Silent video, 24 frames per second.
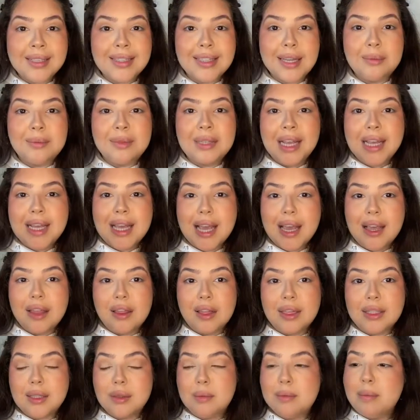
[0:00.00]
I'm taking
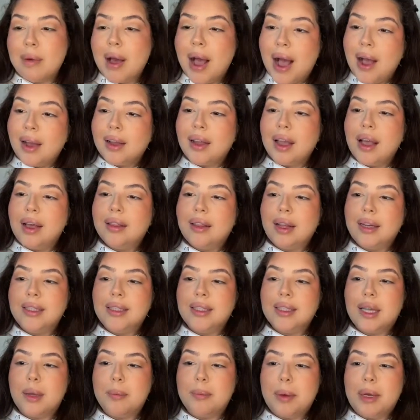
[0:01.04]
this MAC Light
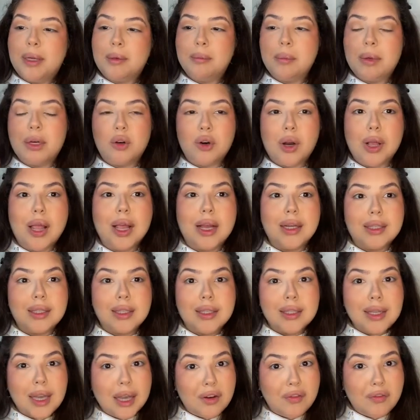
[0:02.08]
Skip-Aid Mineralized
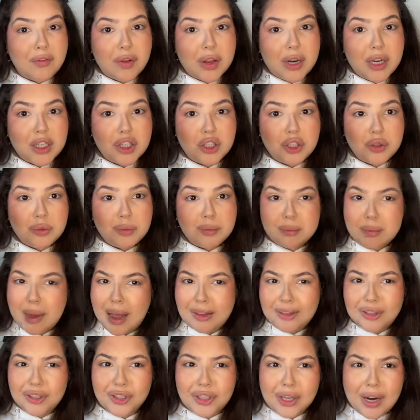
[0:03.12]
Skin Finish
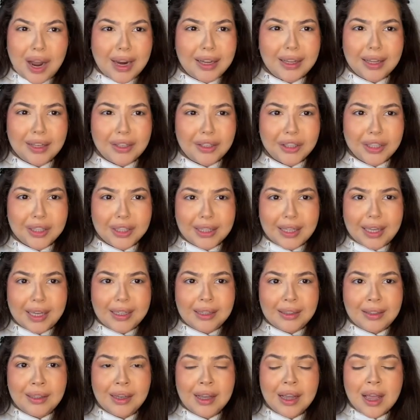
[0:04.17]
Powder Highlighter thing,